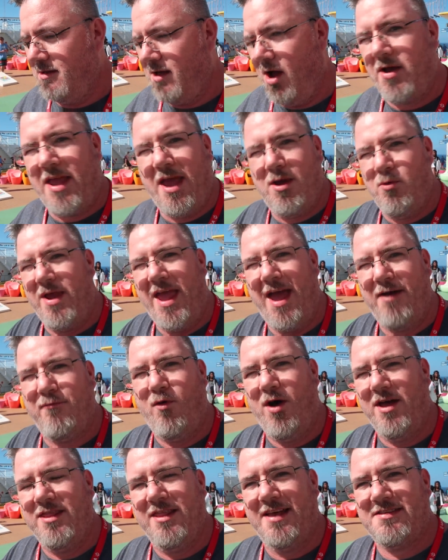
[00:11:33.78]
Okay, we have
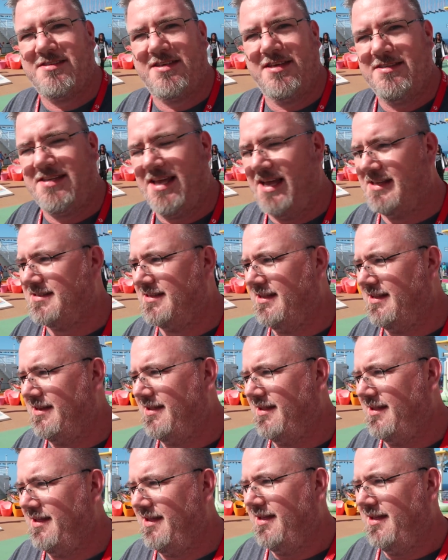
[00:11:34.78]
one less contestant.
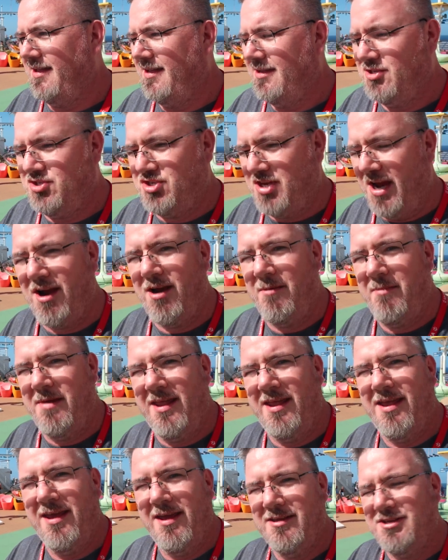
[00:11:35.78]

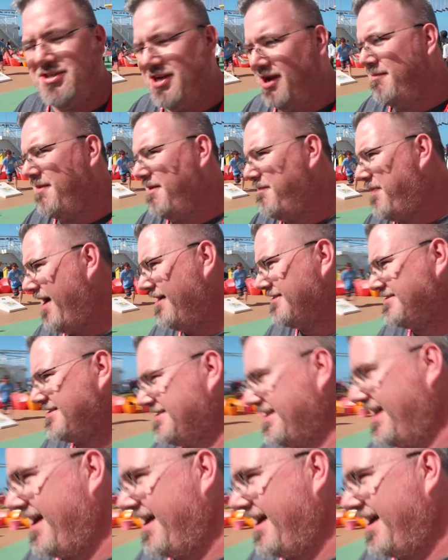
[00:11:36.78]
Jeremy, Jeremy bounces